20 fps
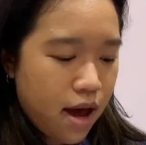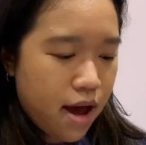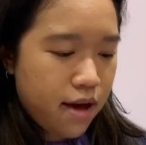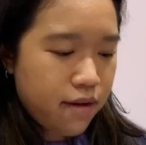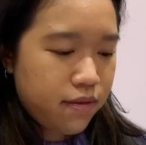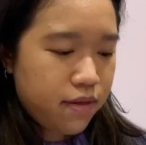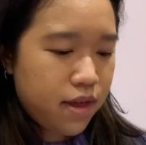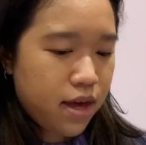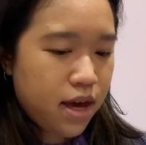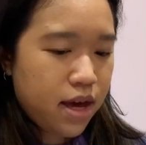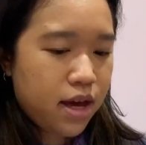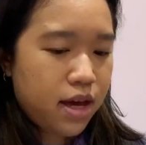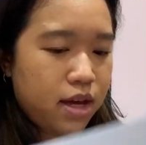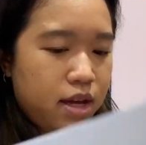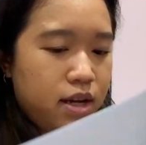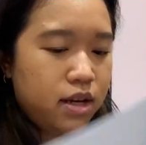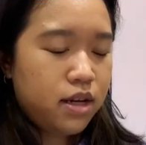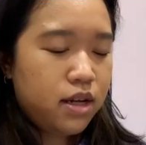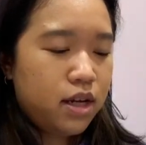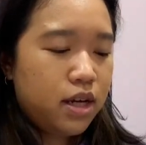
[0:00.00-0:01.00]
And
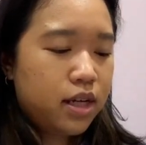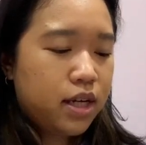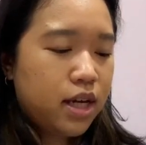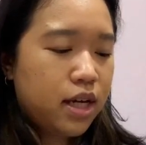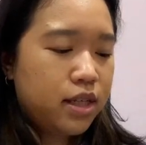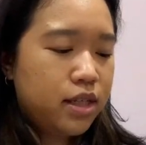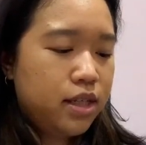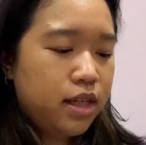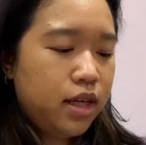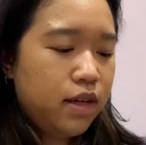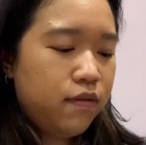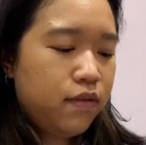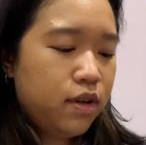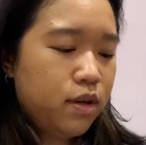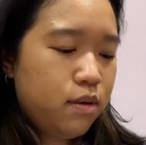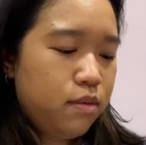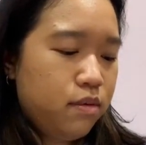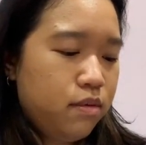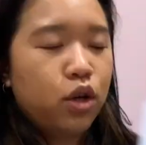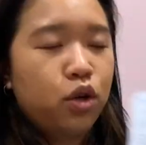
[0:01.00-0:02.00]
then it gets
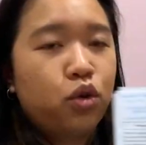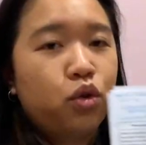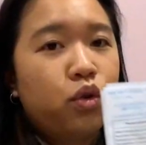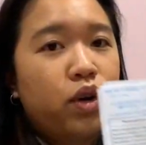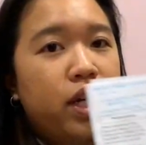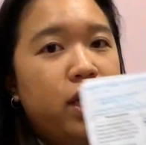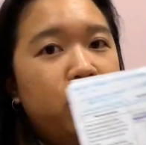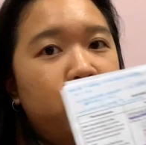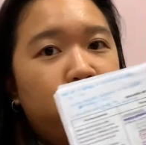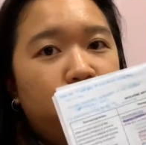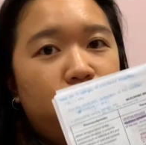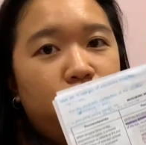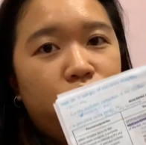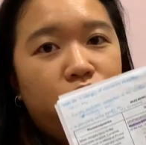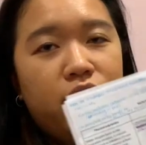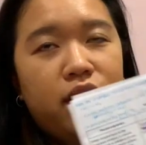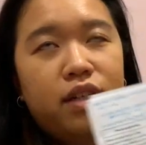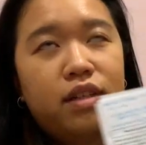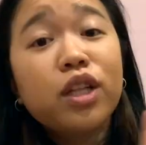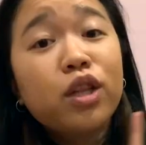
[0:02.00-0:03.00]
even crazier.
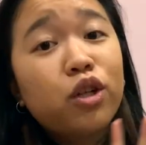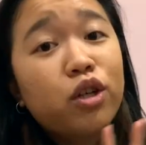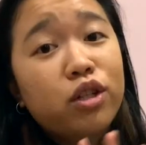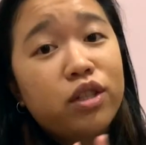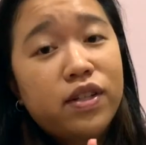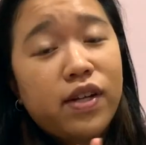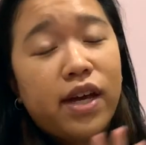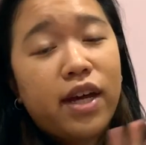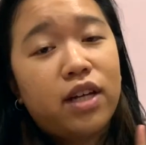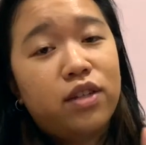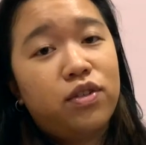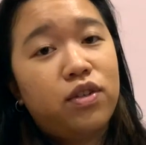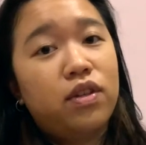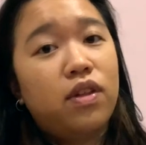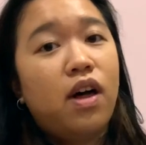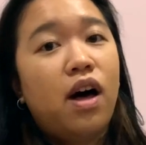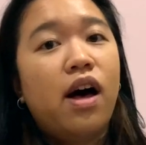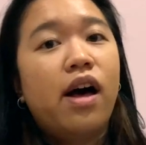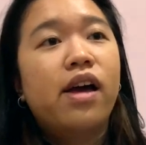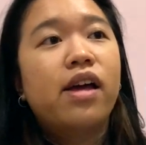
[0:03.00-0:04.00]
It looks like it's a
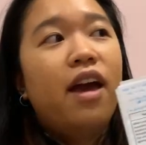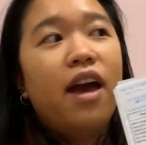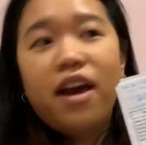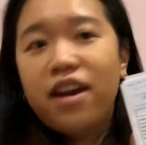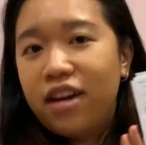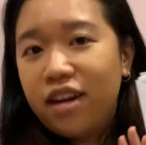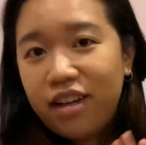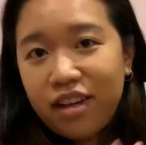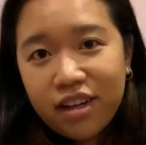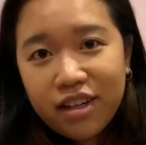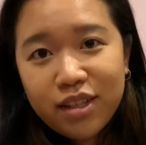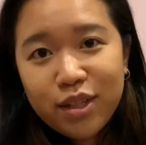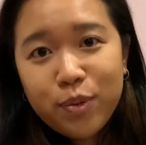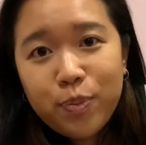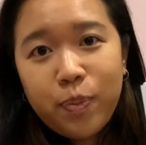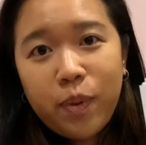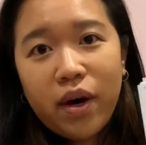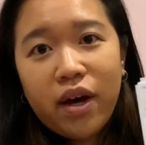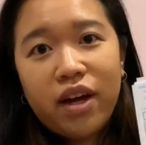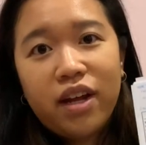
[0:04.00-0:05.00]
lot, and it is,
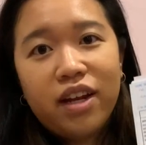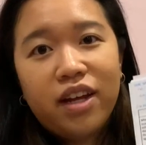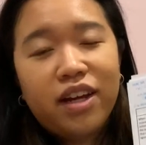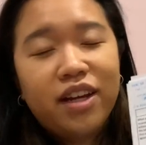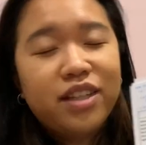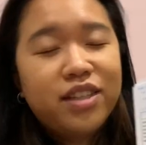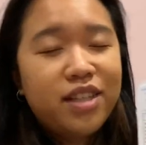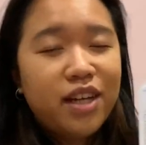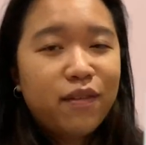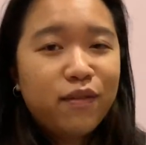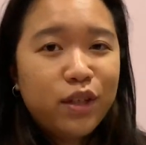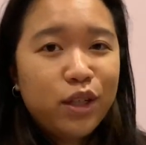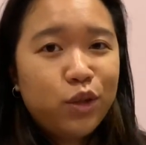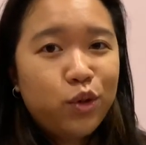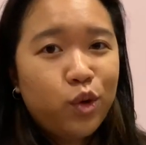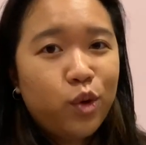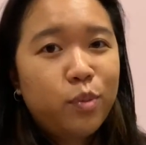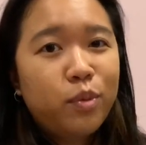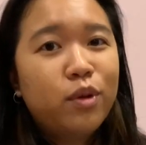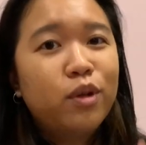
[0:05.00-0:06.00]
but it's definitely
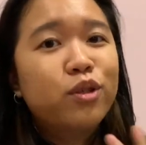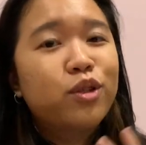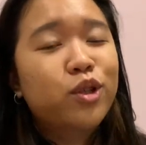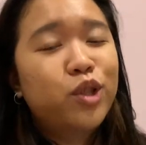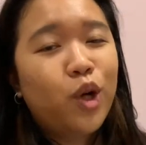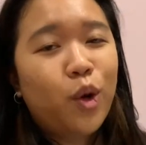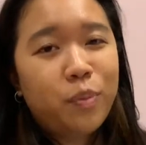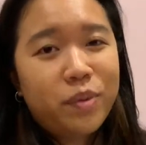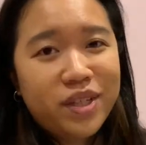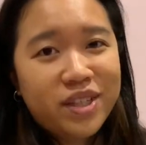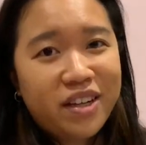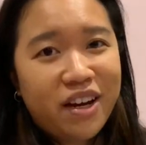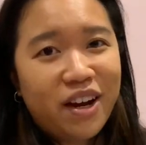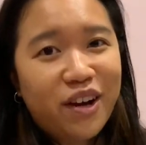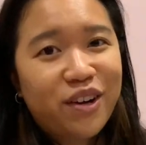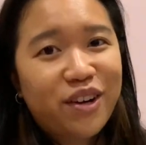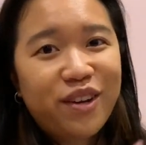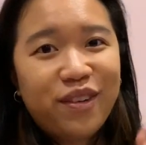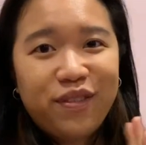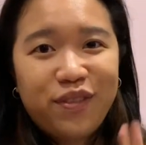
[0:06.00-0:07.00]
doable. So don't be
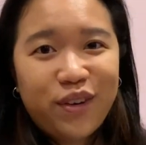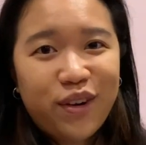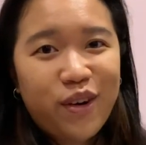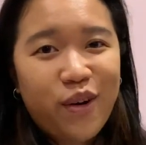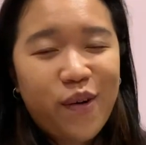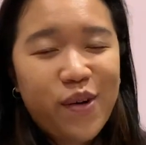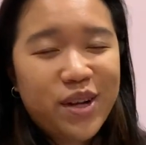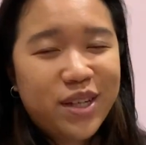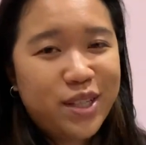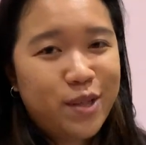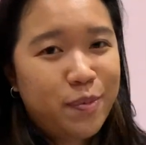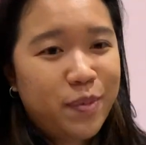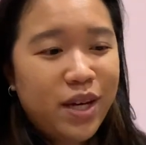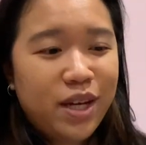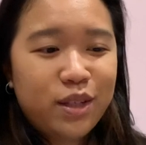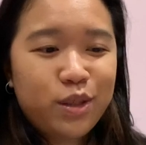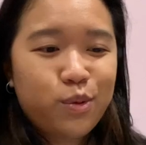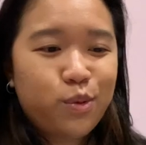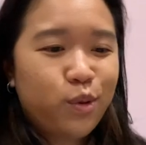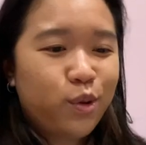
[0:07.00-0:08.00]
scared if you're going to PA
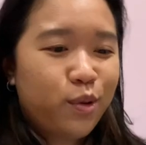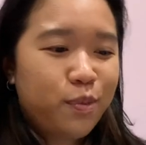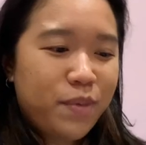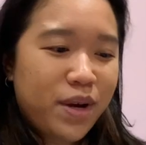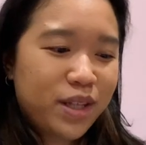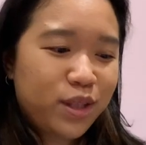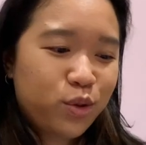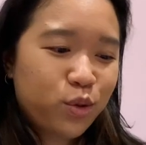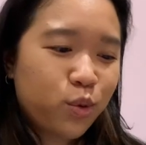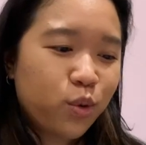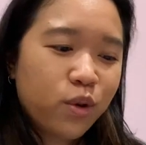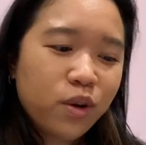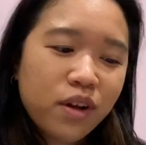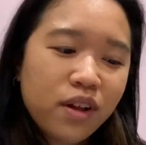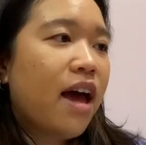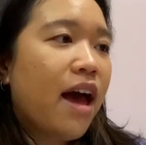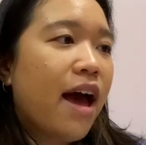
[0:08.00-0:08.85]
school or med school.